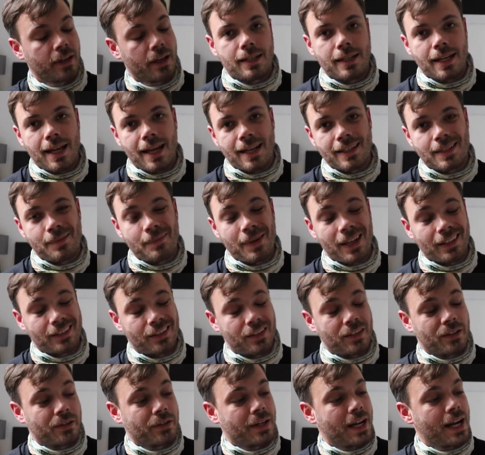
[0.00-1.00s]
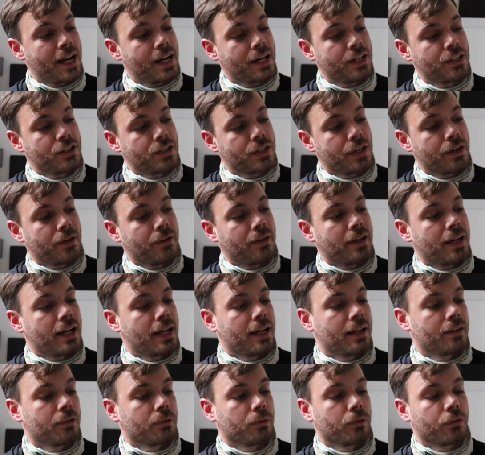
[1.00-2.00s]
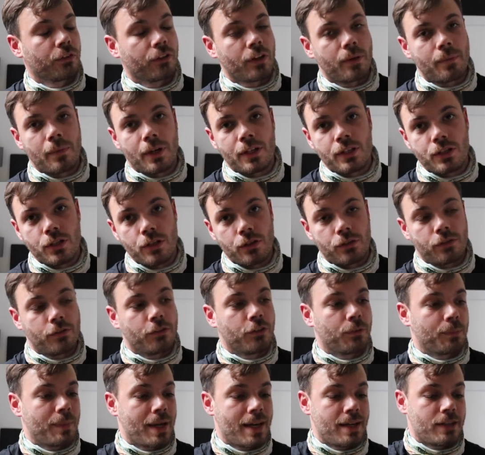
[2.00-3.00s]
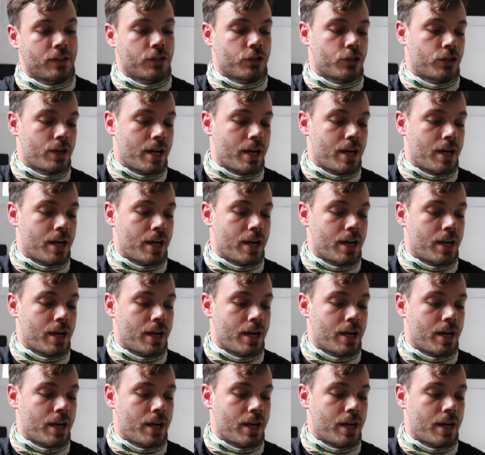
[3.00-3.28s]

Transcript: The antibacterial hand gel and also my Juice of Space